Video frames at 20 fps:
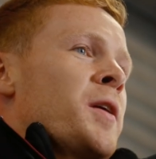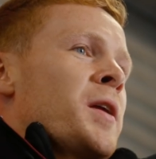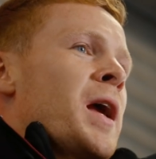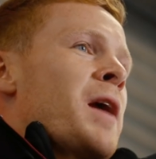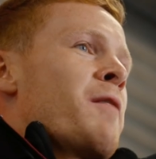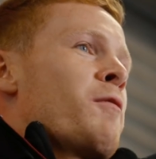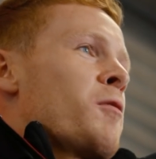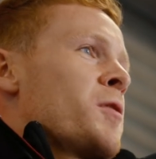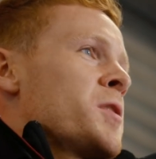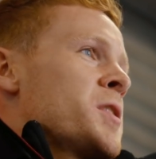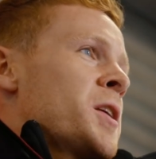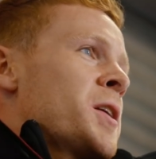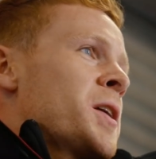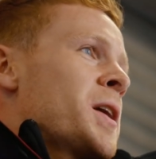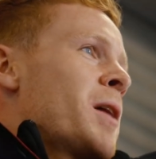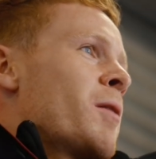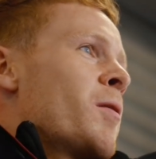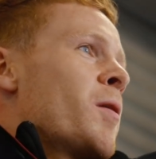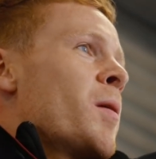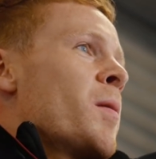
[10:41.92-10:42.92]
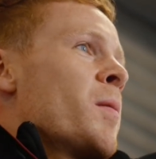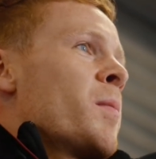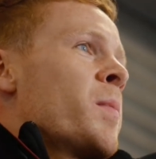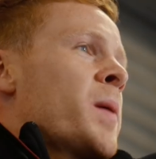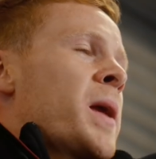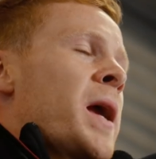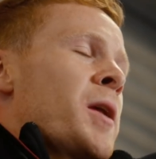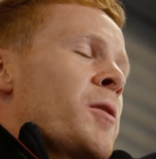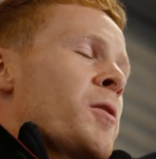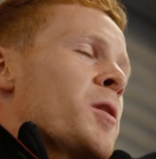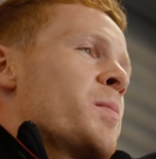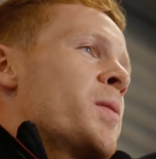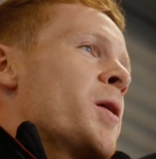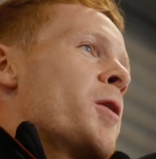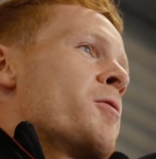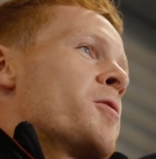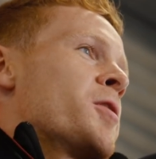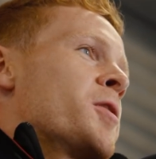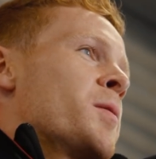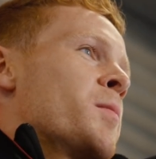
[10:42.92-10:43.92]
I think everyone's had a go at getting on the
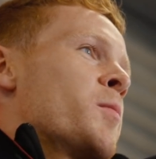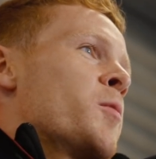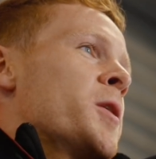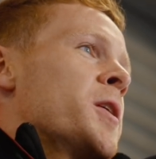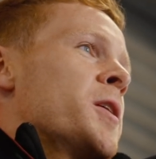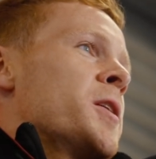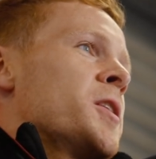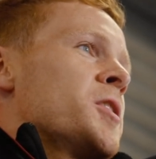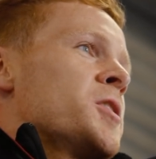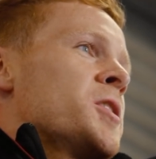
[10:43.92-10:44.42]
podium and winning